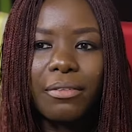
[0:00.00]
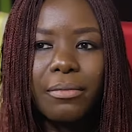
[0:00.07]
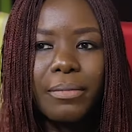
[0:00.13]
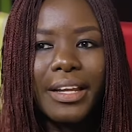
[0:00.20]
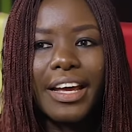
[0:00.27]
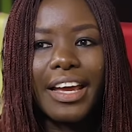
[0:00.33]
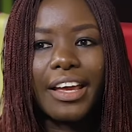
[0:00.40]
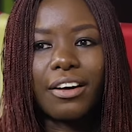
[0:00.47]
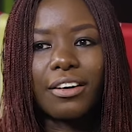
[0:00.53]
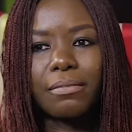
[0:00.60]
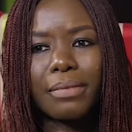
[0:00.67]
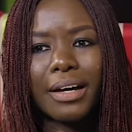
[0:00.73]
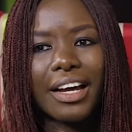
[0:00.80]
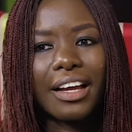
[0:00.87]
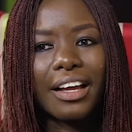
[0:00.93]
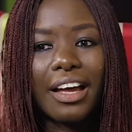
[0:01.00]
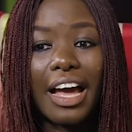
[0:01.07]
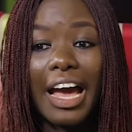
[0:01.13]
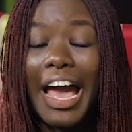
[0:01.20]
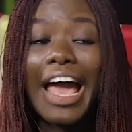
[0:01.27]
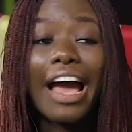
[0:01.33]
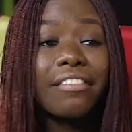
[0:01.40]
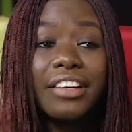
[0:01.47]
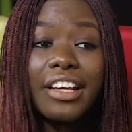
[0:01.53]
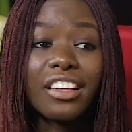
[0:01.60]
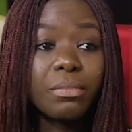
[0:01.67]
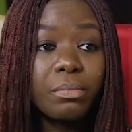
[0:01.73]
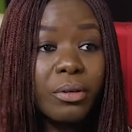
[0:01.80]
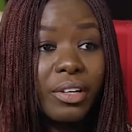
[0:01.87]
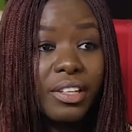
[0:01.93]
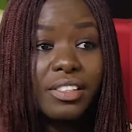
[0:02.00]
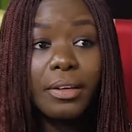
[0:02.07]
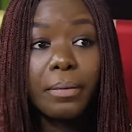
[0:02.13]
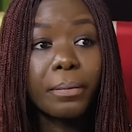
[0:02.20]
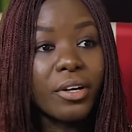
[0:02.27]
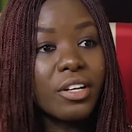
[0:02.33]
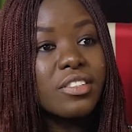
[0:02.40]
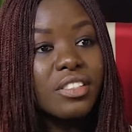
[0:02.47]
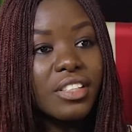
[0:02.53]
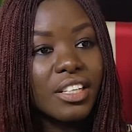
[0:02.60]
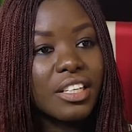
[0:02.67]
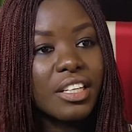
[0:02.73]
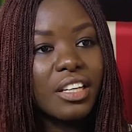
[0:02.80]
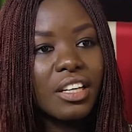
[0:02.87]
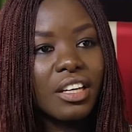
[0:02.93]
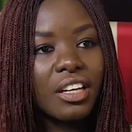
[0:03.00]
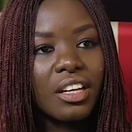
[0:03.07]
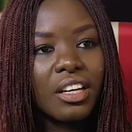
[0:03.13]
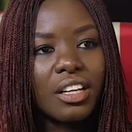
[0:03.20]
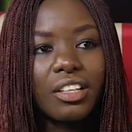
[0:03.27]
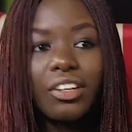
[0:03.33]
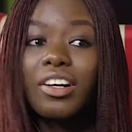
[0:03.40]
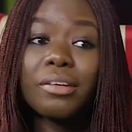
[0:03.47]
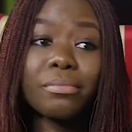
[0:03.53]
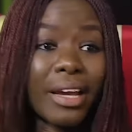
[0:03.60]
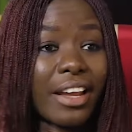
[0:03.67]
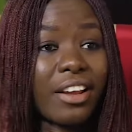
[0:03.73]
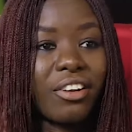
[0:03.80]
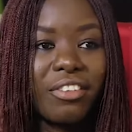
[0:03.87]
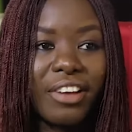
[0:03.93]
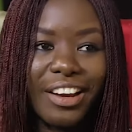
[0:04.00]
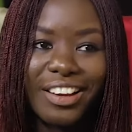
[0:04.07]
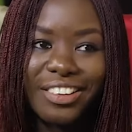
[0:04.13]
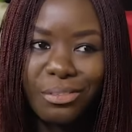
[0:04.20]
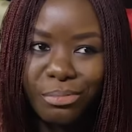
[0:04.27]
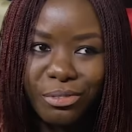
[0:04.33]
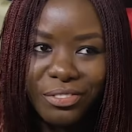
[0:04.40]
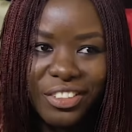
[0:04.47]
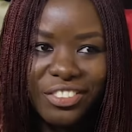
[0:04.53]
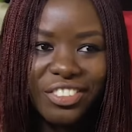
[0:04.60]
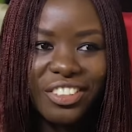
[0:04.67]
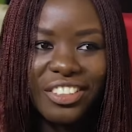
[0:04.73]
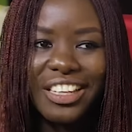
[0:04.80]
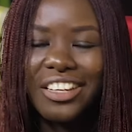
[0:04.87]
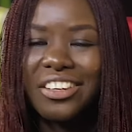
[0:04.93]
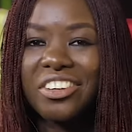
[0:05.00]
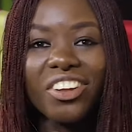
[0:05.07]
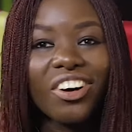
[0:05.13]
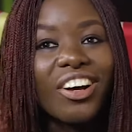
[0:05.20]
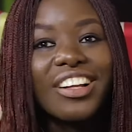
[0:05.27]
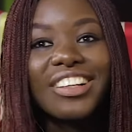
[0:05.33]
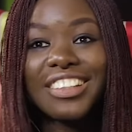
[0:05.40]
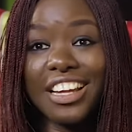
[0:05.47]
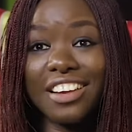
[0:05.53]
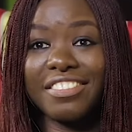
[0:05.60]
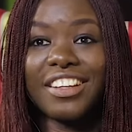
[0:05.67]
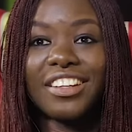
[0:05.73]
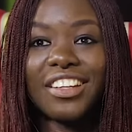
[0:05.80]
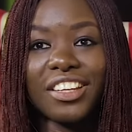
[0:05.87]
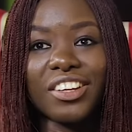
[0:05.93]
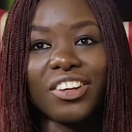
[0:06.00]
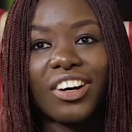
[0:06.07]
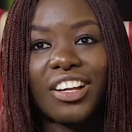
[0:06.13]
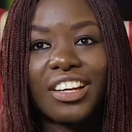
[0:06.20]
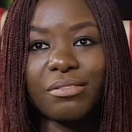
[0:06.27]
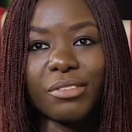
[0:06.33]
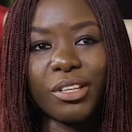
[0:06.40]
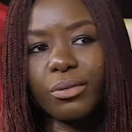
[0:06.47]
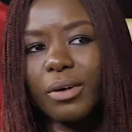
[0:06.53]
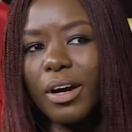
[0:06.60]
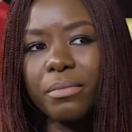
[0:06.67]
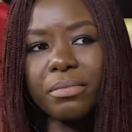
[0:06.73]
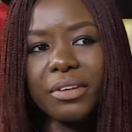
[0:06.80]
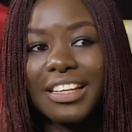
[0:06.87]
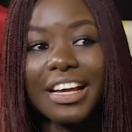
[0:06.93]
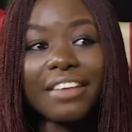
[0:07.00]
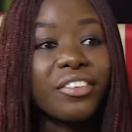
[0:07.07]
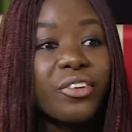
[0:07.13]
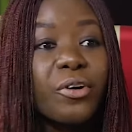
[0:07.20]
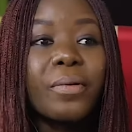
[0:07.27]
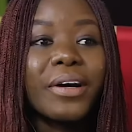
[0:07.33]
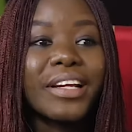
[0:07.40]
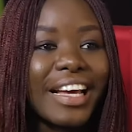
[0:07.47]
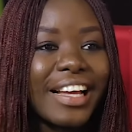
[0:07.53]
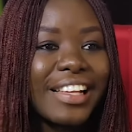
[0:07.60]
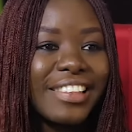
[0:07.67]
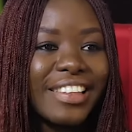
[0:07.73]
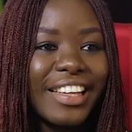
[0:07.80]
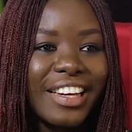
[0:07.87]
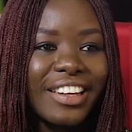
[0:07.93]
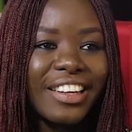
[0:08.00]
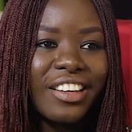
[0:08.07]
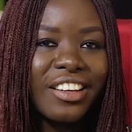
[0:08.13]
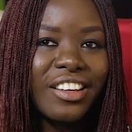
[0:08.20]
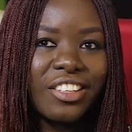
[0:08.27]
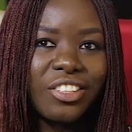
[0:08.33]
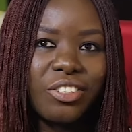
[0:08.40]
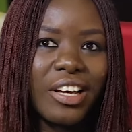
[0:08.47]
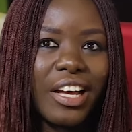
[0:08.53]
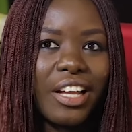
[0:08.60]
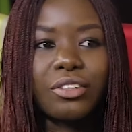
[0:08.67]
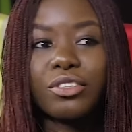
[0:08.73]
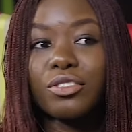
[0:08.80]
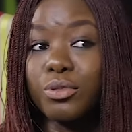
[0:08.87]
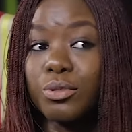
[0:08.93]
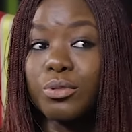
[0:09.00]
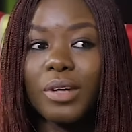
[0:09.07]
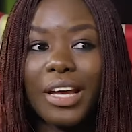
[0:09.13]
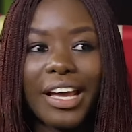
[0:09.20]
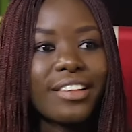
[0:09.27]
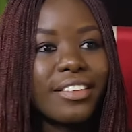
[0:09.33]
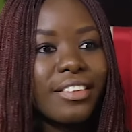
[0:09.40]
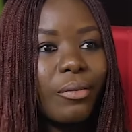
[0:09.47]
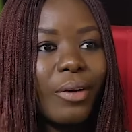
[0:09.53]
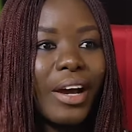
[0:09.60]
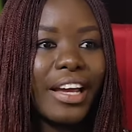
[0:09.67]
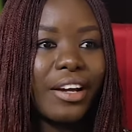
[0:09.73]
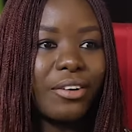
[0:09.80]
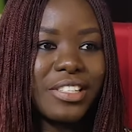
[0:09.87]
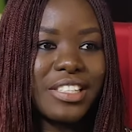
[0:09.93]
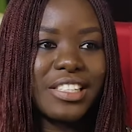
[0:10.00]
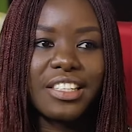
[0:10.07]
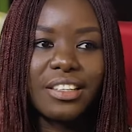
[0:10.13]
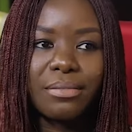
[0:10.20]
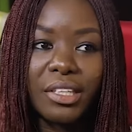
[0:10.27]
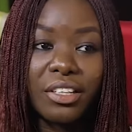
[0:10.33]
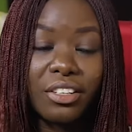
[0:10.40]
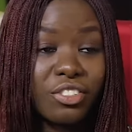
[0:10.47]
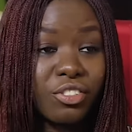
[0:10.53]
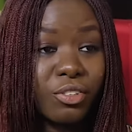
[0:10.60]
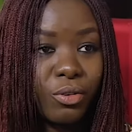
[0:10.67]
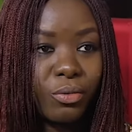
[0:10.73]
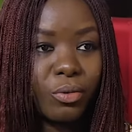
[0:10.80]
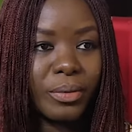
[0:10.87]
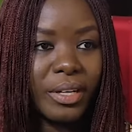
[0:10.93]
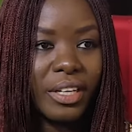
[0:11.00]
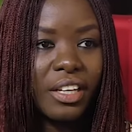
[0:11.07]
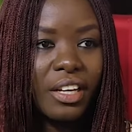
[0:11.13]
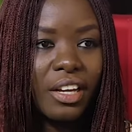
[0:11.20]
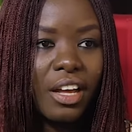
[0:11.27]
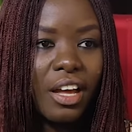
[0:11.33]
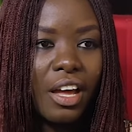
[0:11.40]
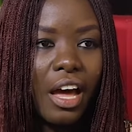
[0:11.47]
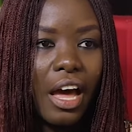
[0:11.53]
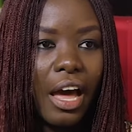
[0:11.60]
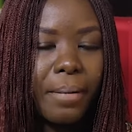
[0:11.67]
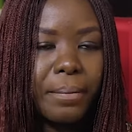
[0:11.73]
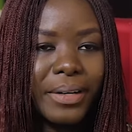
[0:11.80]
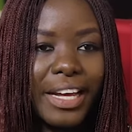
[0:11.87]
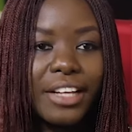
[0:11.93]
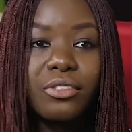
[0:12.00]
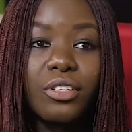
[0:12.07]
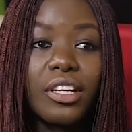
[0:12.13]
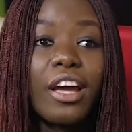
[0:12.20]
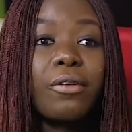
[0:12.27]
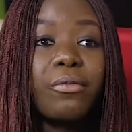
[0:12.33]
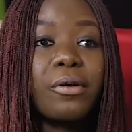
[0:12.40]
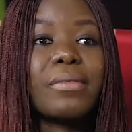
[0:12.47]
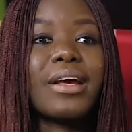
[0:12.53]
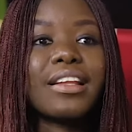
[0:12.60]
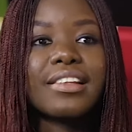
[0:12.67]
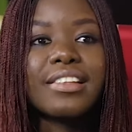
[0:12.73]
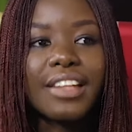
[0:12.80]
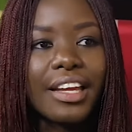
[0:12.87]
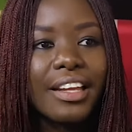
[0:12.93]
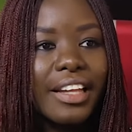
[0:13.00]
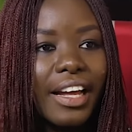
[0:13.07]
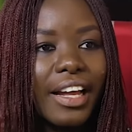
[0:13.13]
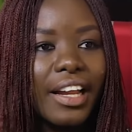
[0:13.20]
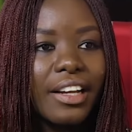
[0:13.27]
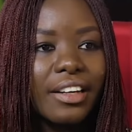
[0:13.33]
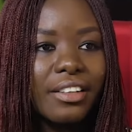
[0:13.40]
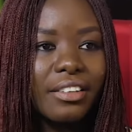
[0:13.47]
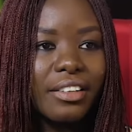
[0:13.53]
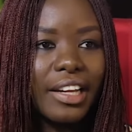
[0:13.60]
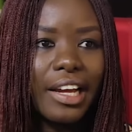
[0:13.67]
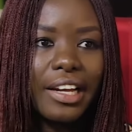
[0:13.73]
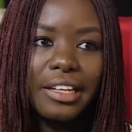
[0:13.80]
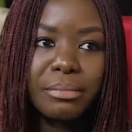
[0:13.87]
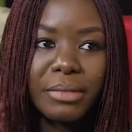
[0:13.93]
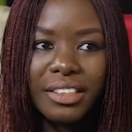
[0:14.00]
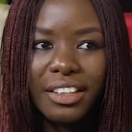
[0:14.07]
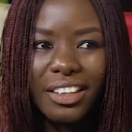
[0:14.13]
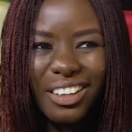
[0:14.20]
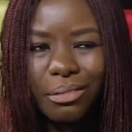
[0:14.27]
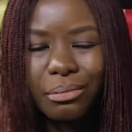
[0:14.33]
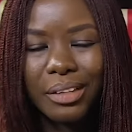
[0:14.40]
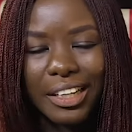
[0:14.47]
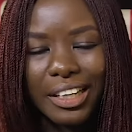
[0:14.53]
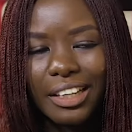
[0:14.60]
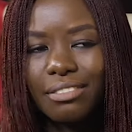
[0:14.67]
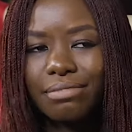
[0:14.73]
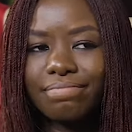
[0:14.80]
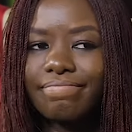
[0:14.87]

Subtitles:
women are held back. I haven't experienced it personally, not in my career as a professional, and definitely not with Wild Braids. Nobody has said you cannot do X, Y, or Z because you're a woman. But I do hear women say that they are limited, and I'm like,